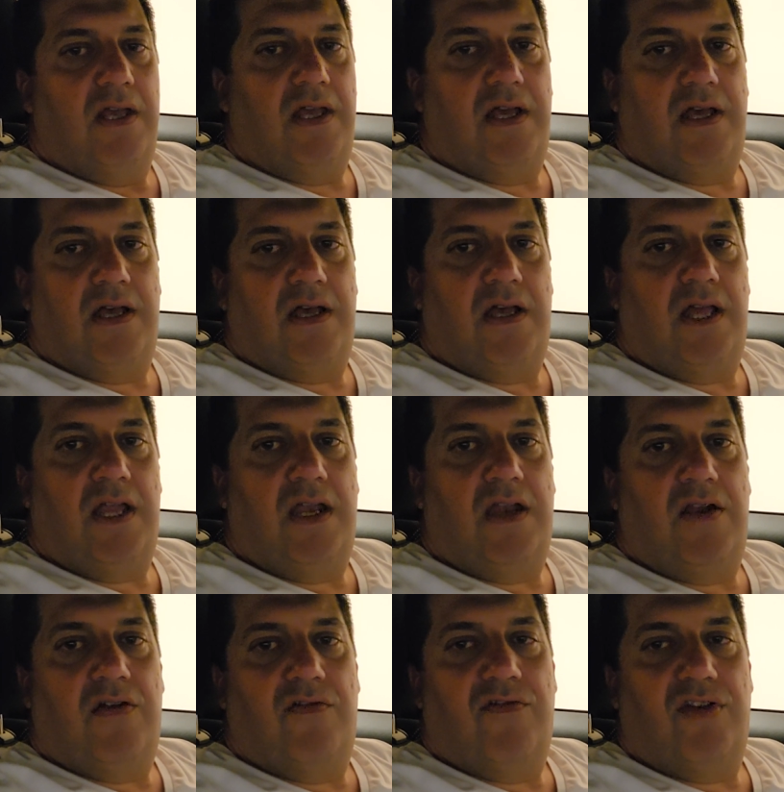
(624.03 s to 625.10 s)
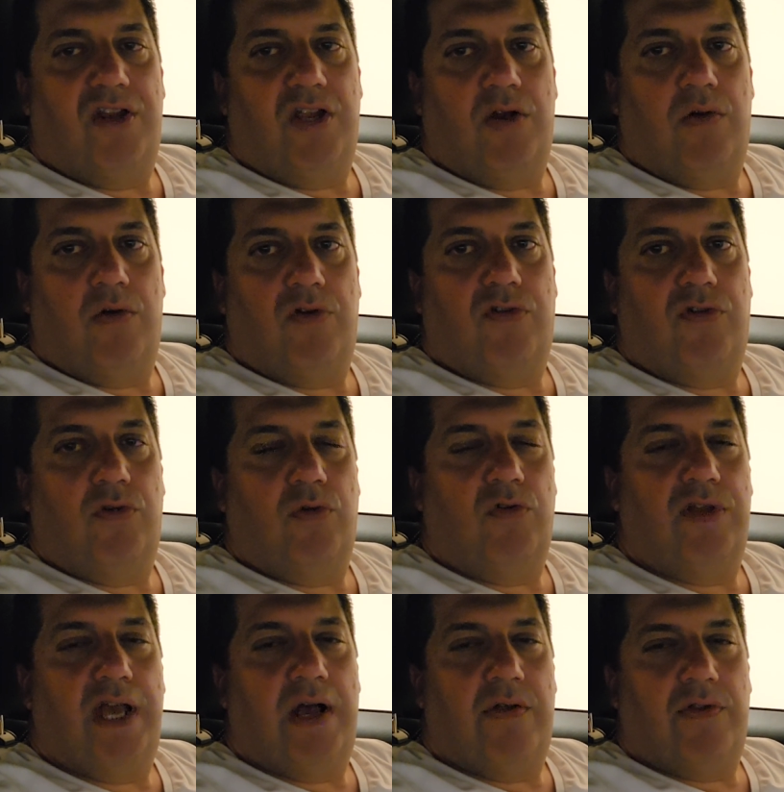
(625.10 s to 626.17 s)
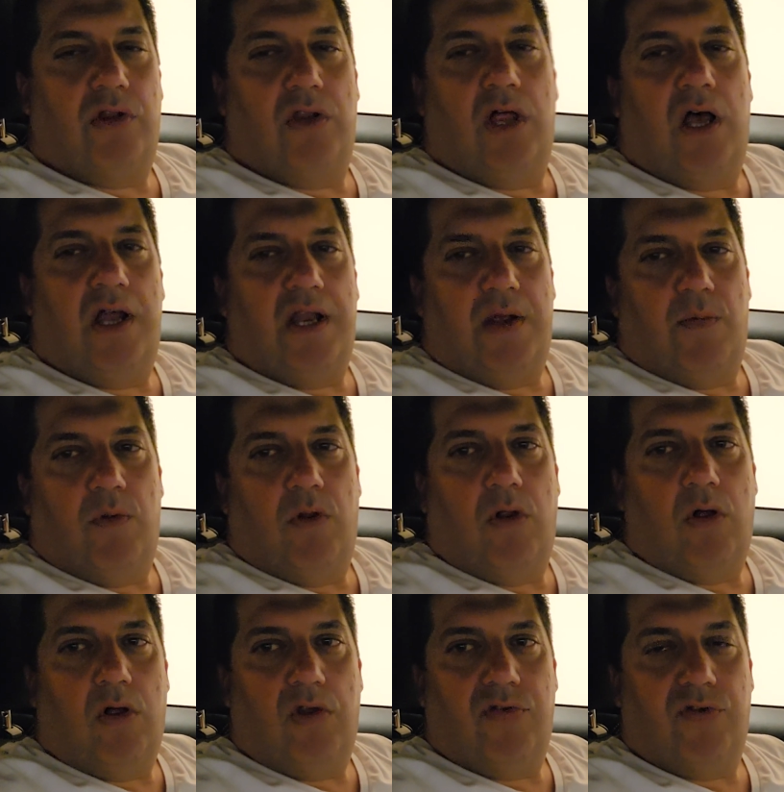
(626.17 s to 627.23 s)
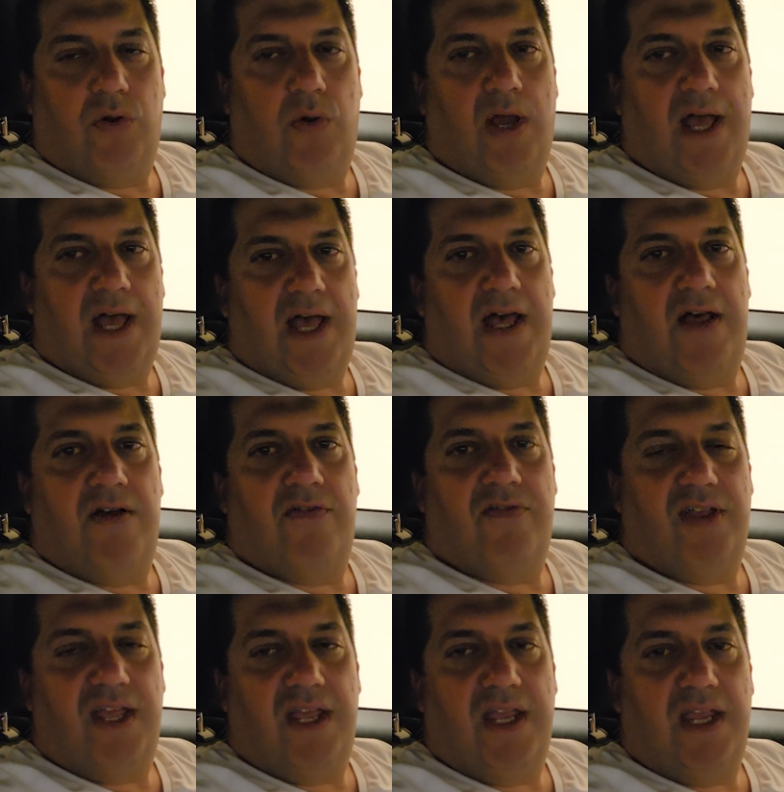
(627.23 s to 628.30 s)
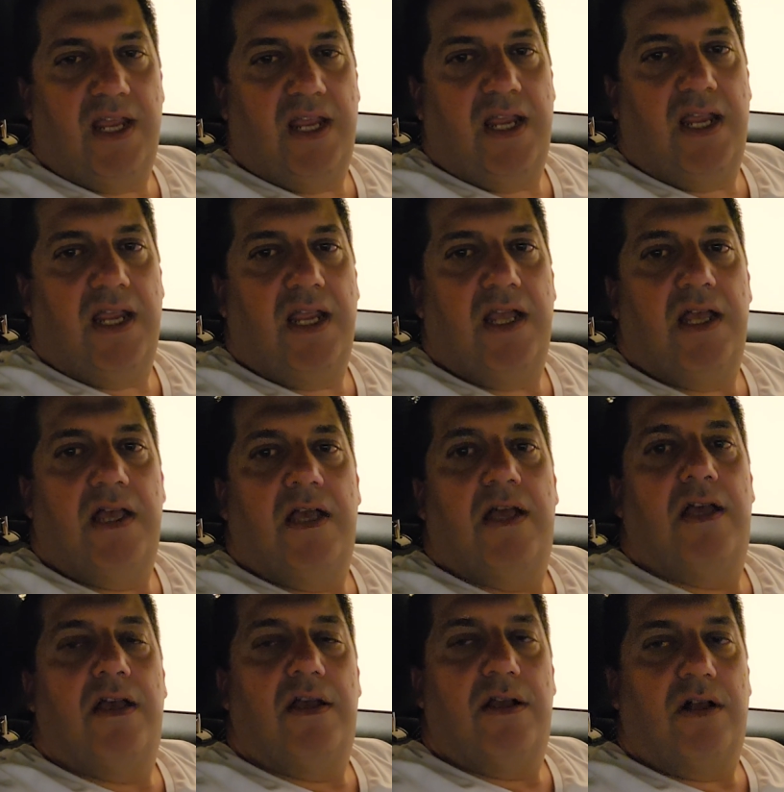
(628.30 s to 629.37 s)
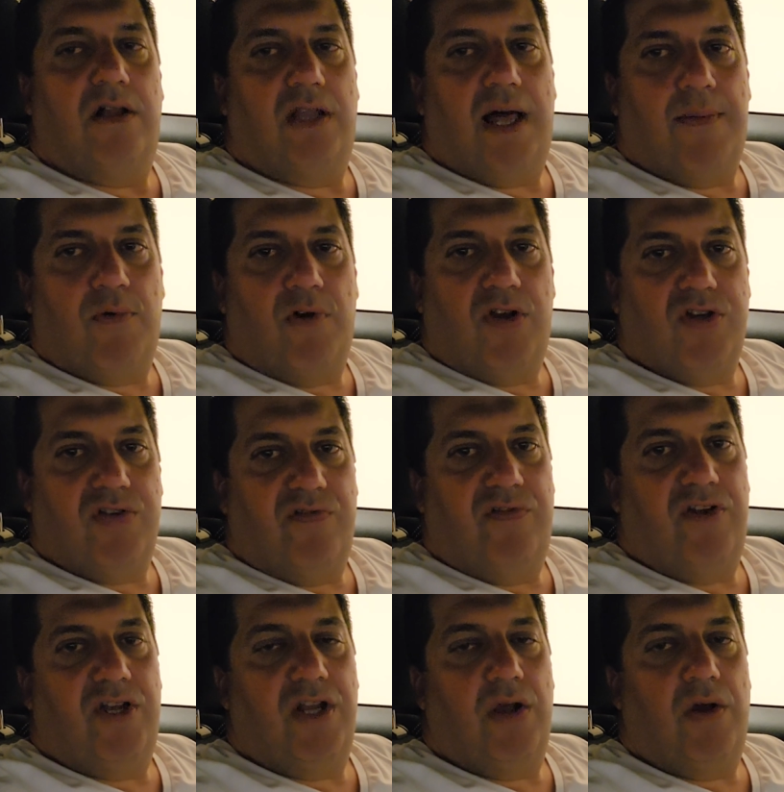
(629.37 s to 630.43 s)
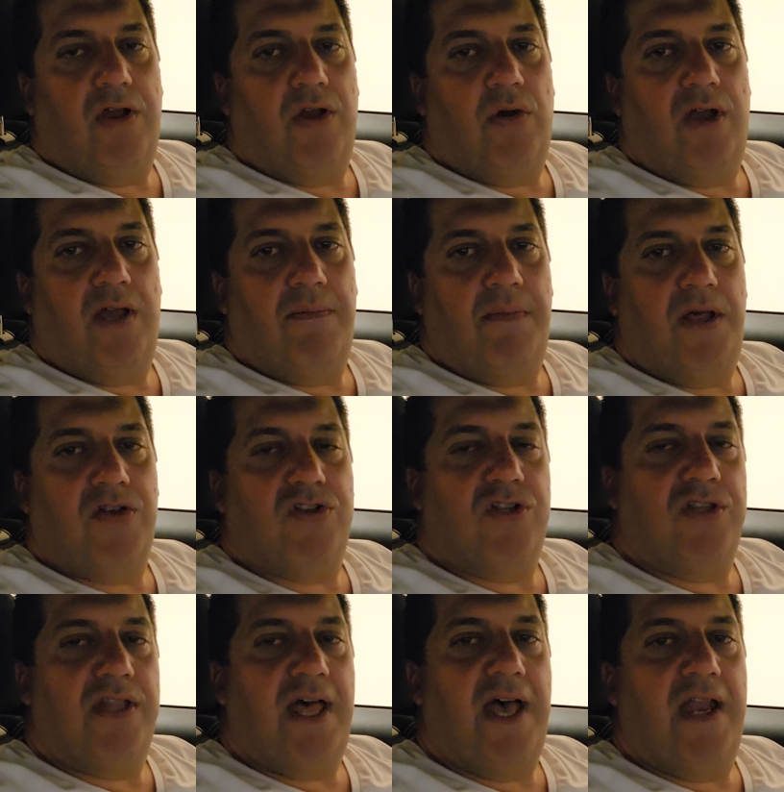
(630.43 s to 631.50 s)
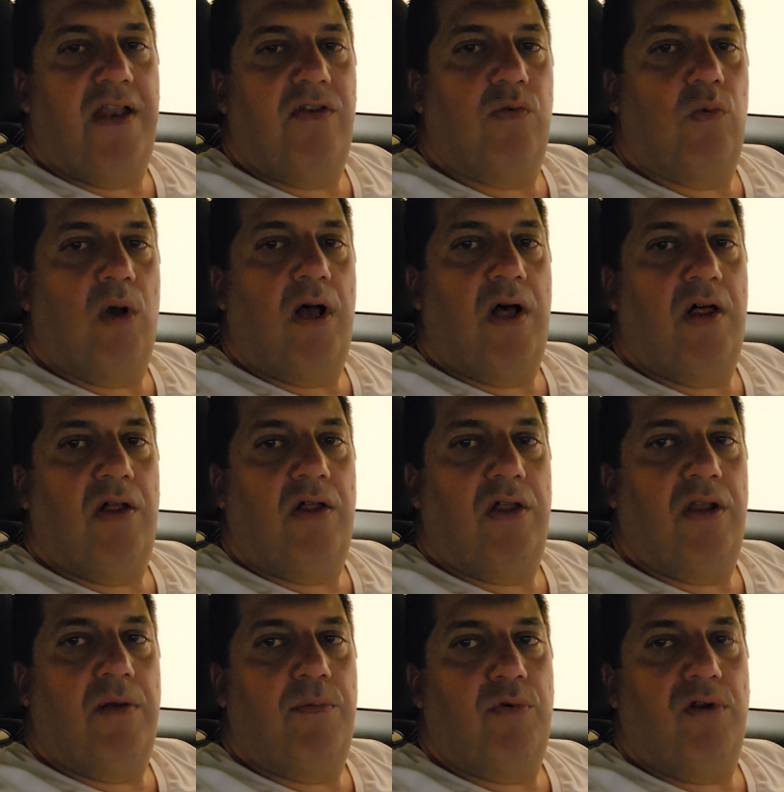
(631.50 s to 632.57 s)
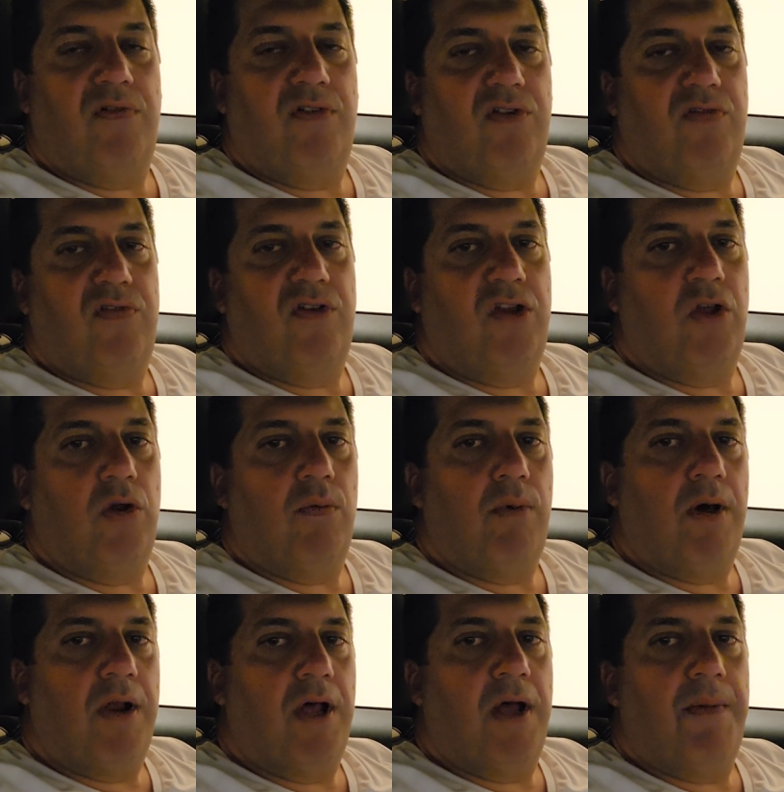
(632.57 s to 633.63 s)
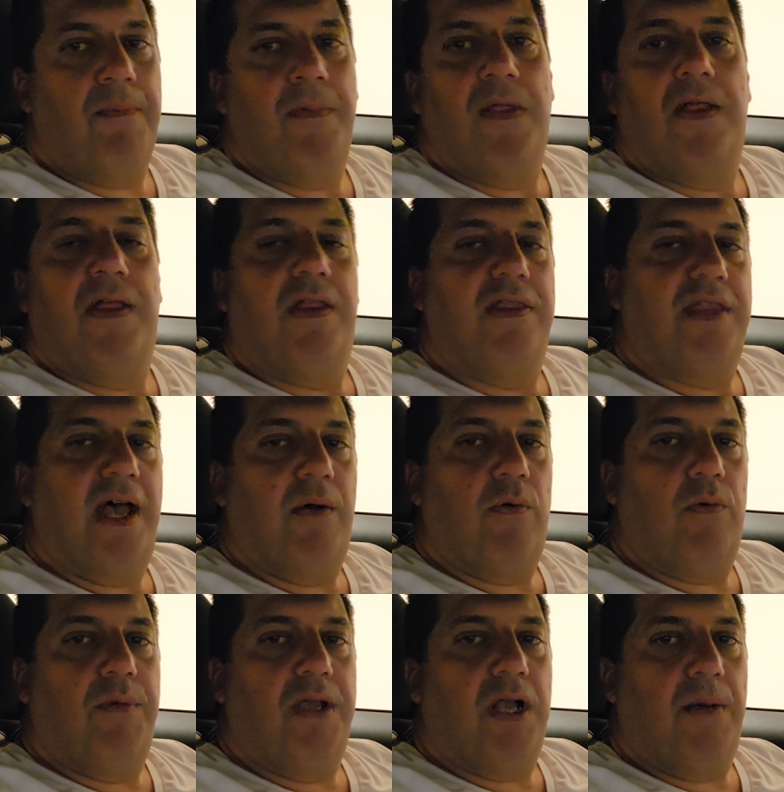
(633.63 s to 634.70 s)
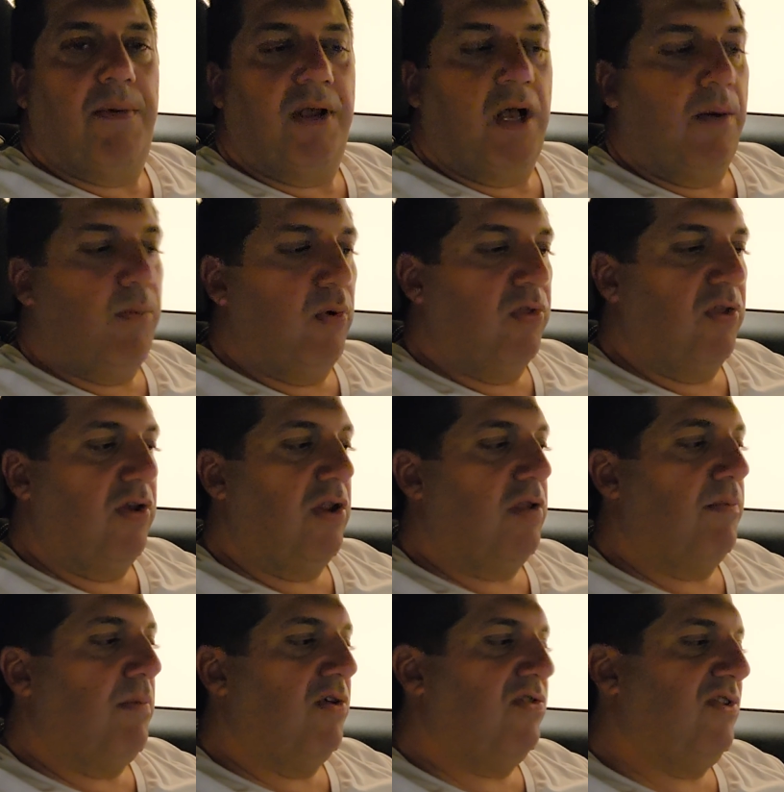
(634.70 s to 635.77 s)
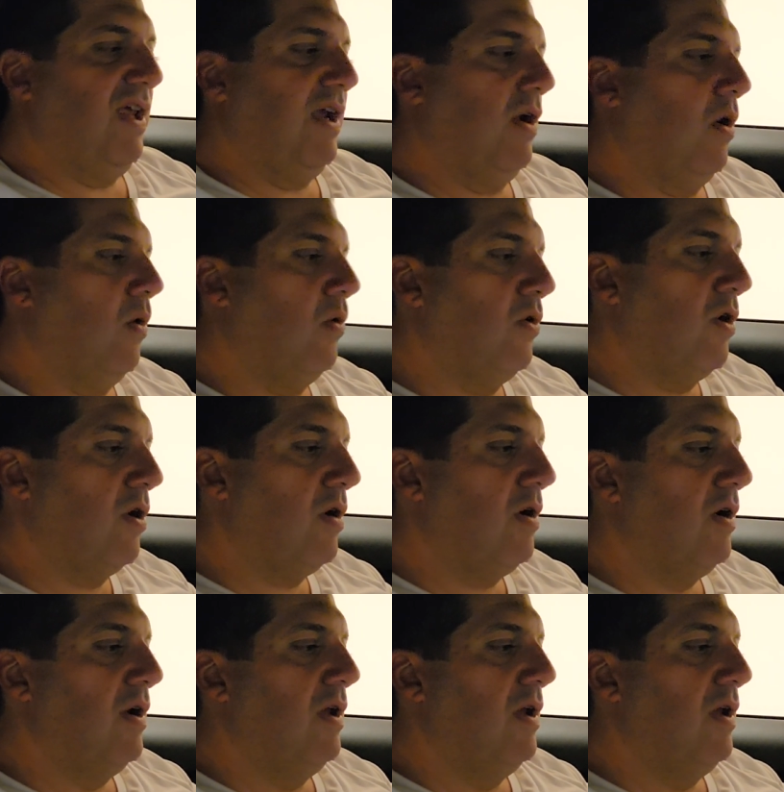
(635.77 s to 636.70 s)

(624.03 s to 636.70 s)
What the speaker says: And in a video or two down the line, I will also have a collaboration video. I know I had mentioned that as well in a previous video, but that will be coming up with another Mustang owner.